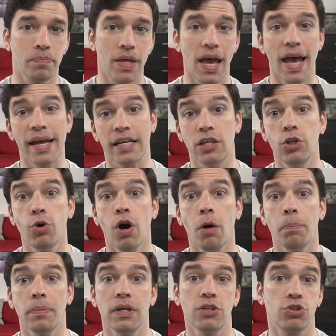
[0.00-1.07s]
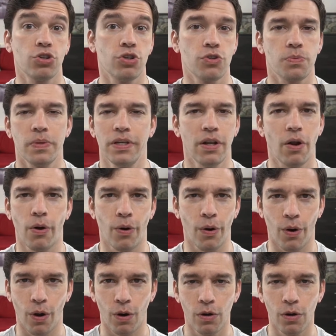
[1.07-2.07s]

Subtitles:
hey, can you help me introduce me? No.